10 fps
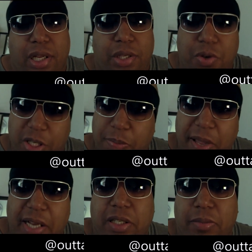you
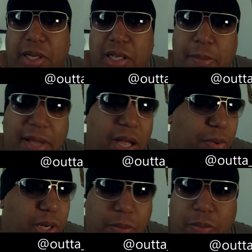expect them to come out
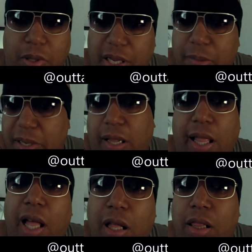with a clean bill
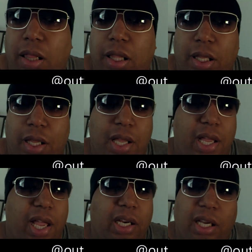of health.
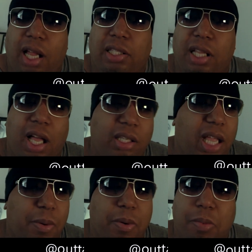And a lot of times
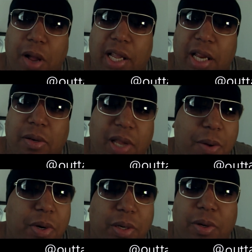they weren't
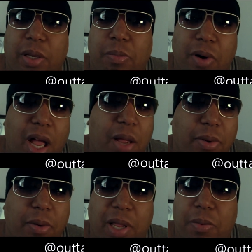really bribing
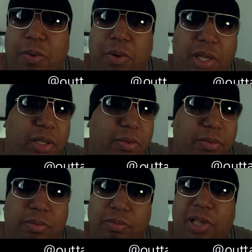them.
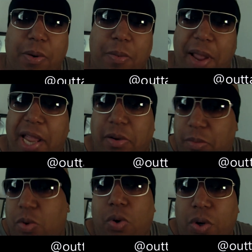They were paying them
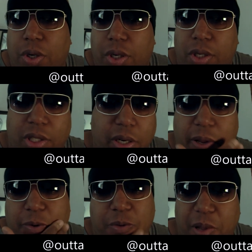more.
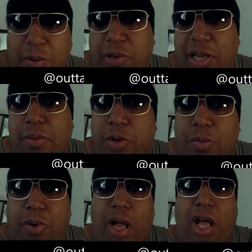They were getting
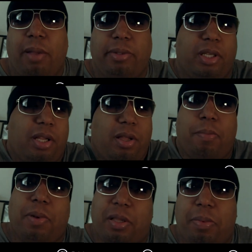their bribes,
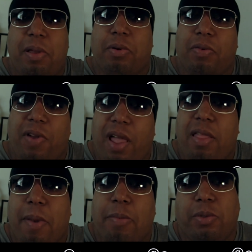but their
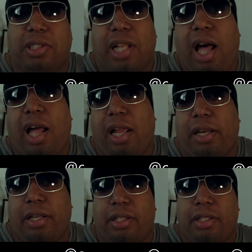family member was dying.
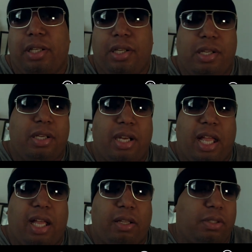
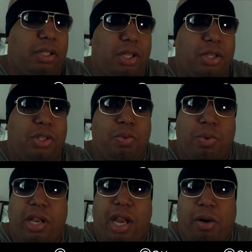Now you
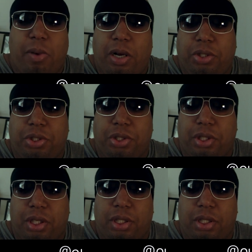run that emotion,